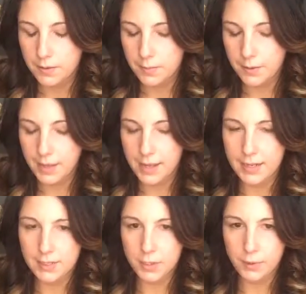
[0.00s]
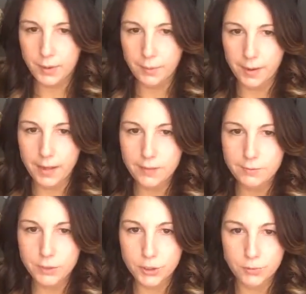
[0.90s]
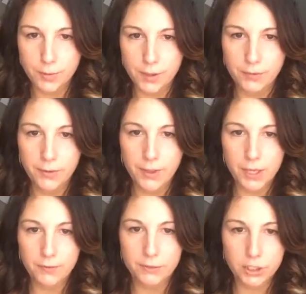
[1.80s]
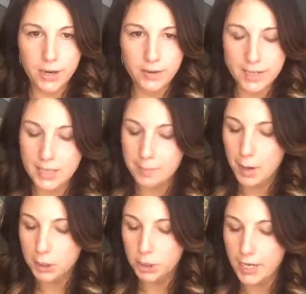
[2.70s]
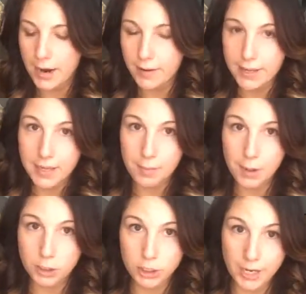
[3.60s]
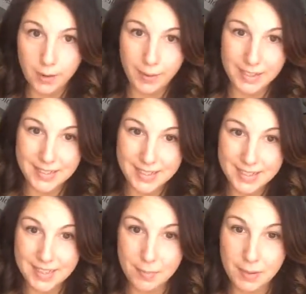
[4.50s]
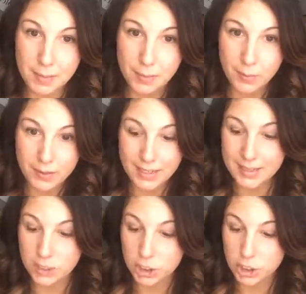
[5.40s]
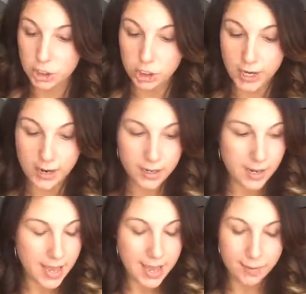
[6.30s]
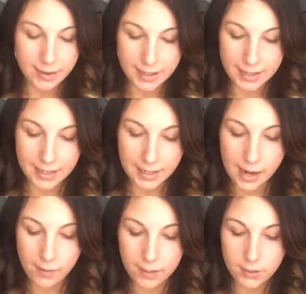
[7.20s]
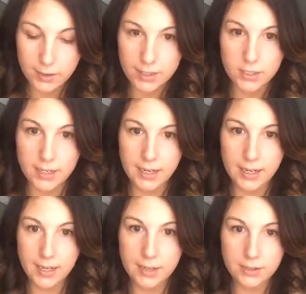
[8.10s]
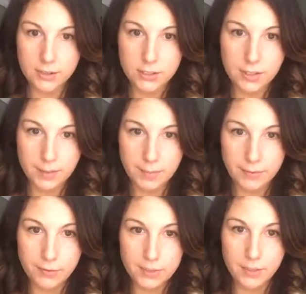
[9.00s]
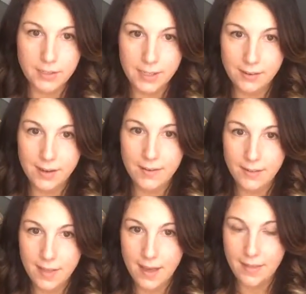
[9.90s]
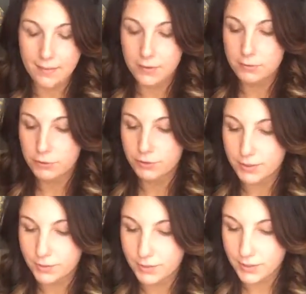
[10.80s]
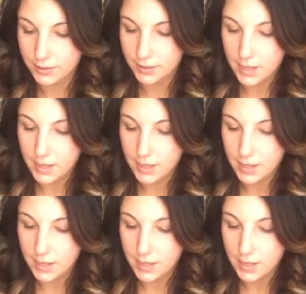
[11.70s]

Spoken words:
My headache's going away, which is wonderful. Thank you for sharing. Keep on sharing. Keep on sharing. We got 16 people. We need this shit shared. We're going to get it out, and you guys are going to get your stuff. My foot is all tingly after that. That foot was really weird.